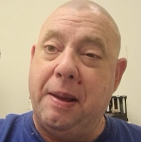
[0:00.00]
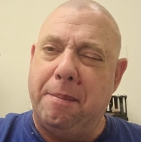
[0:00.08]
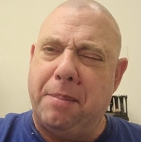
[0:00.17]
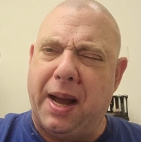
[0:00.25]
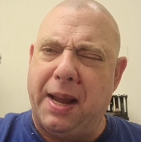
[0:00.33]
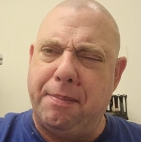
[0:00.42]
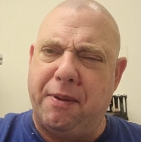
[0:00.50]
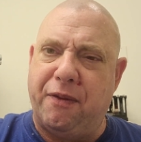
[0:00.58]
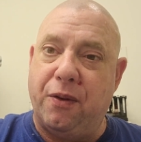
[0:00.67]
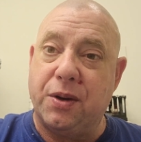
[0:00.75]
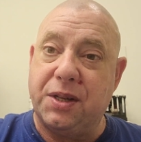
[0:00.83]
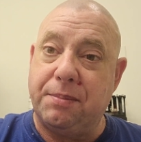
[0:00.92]
buy it.
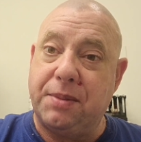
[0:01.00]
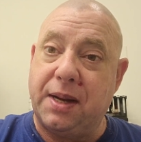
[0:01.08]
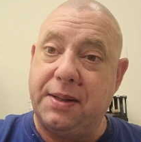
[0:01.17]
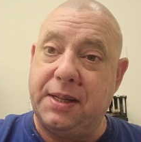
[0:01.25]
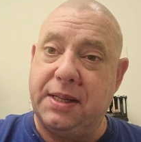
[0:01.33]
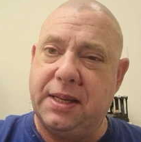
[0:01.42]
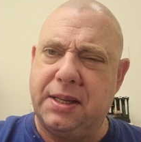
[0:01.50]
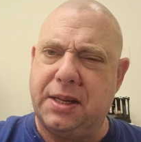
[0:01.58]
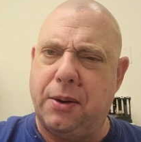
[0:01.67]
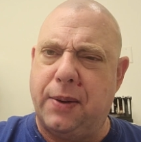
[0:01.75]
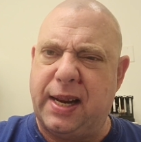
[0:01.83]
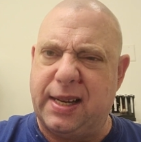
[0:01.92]
Before, sometimes these things
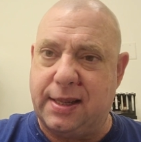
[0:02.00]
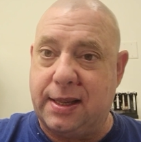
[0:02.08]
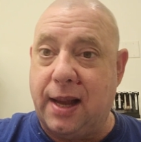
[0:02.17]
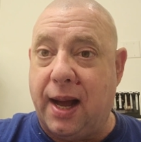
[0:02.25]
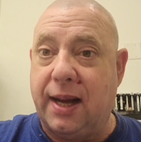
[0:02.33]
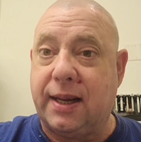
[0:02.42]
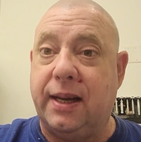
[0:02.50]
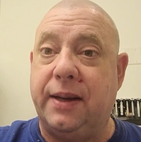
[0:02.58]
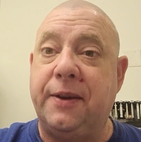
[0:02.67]
go out of stock,